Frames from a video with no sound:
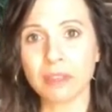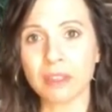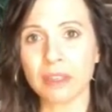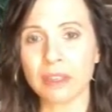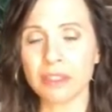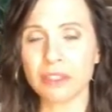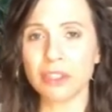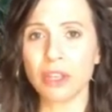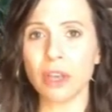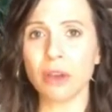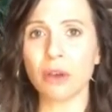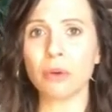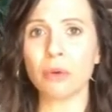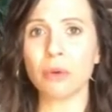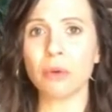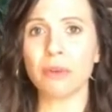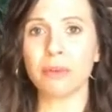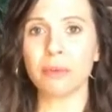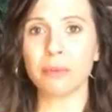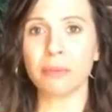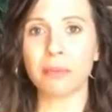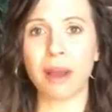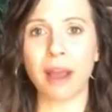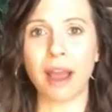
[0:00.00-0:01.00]
So
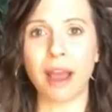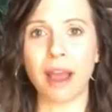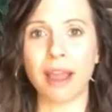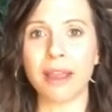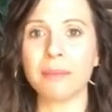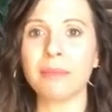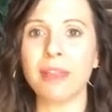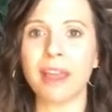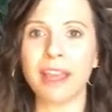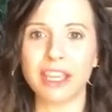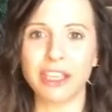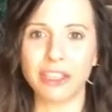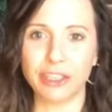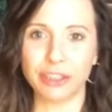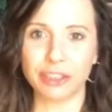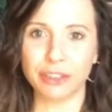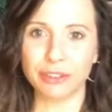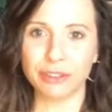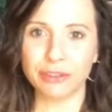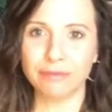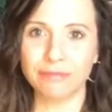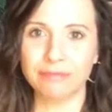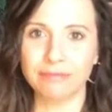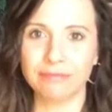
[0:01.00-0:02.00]
I'm like
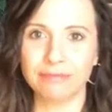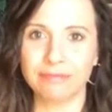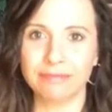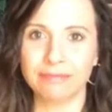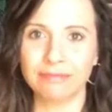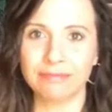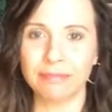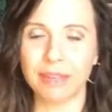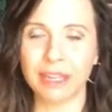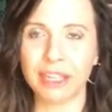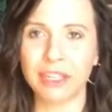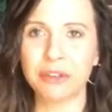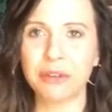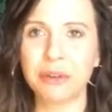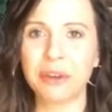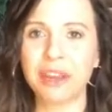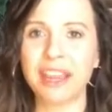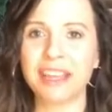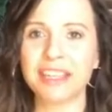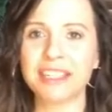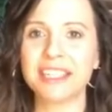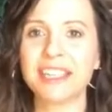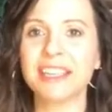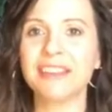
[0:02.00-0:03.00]
you. My
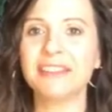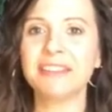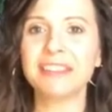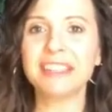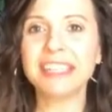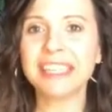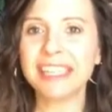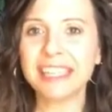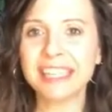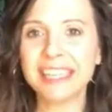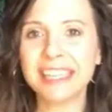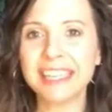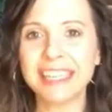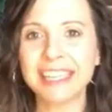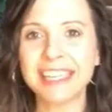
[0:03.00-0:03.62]
creativity